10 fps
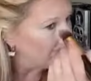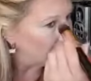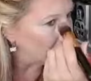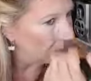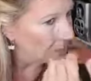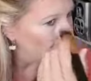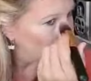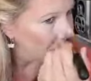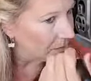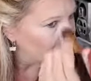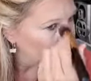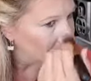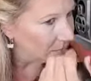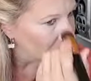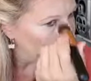
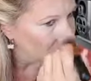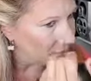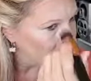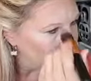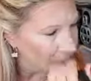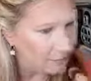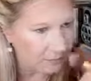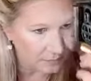Nothing is said.